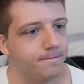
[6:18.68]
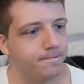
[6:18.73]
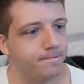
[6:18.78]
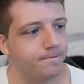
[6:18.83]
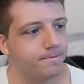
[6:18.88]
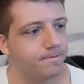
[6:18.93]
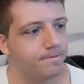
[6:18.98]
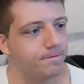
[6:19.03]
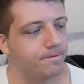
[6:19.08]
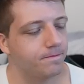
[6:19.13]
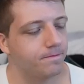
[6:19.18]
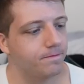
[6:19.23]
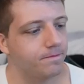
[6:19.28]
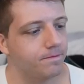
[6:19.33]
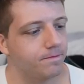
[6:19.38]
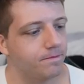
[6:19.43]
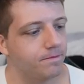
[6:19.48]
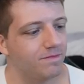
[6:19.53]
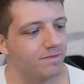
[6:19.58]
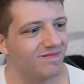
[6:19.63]

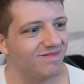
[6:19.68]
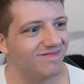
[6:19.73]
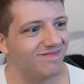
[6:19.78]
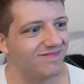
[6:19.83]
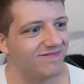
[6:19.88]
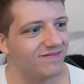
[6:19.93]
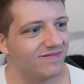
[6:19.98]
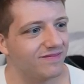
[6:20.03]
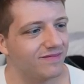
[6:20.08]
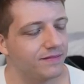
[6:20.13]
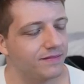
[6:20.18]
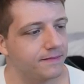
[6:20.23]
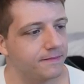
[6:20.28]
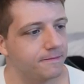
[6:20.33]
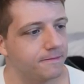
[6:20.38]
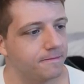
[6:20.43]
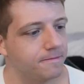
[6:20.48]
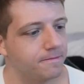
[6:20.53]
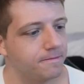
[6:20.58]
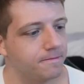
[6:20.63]

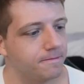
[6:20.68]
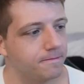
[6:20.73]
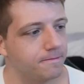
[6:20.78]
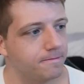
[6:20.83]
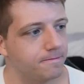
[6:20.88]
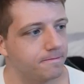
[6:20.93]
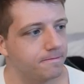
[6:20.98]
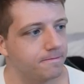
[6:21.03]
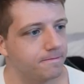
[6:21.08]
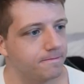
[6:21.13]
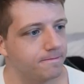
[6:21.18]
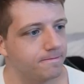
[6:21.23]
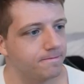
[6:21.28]
[no speech]